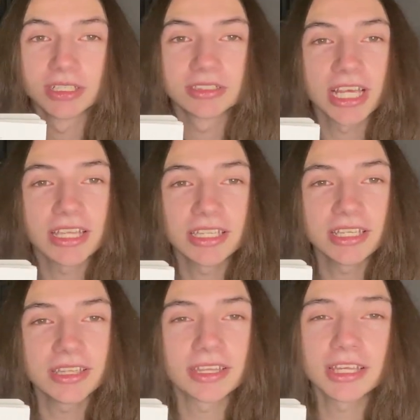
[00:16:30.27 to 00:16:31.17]

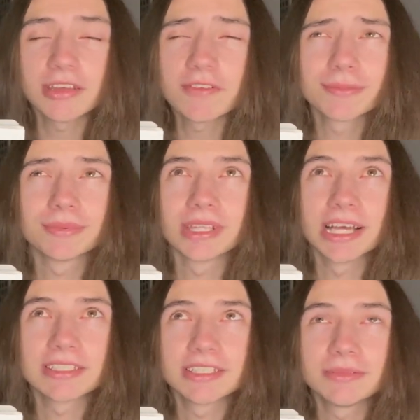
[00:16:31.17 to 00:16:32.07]
Chanhee, thank you for
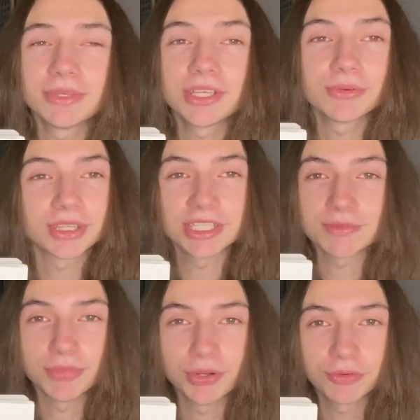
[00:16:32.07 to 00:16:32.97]
blessing me with these
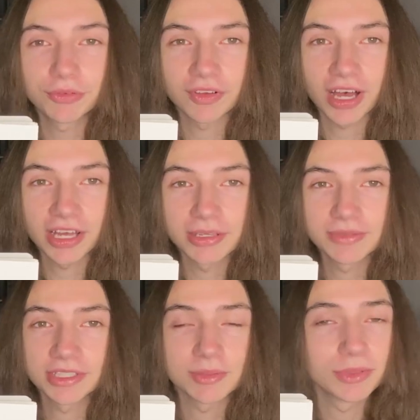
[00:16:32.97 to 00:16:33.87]
beautiful vibes
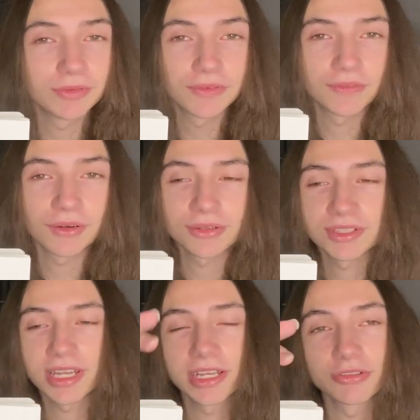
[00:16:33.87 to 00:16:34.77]
and this beautiful photo so
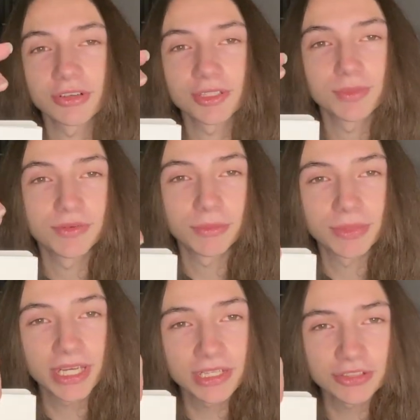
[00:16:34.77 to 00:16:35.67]
that I could draw this beautiful
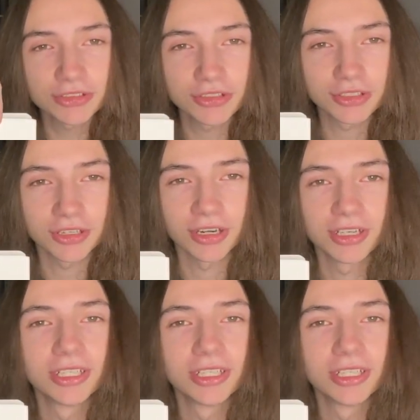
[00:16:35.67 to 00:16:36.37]
picture.